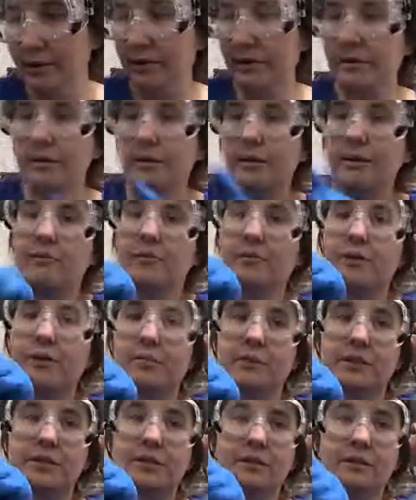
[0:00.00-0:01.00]
So it
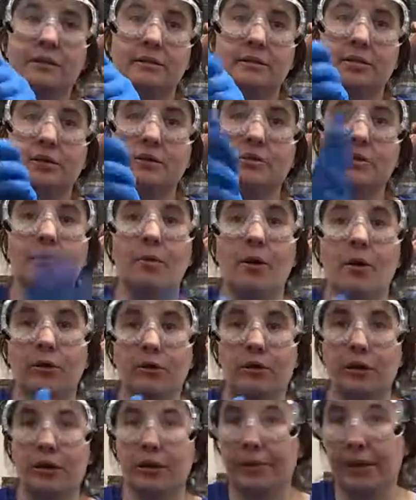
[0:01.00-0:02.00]
forms 2 smaller
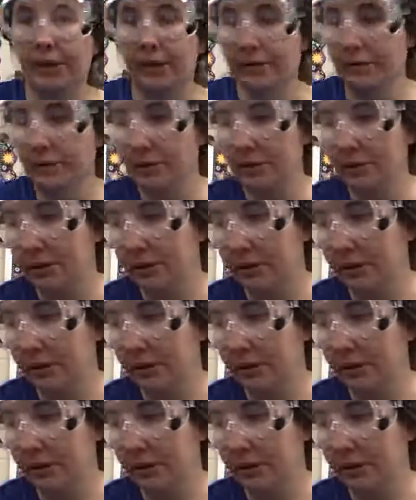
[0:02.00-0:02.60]
compounds.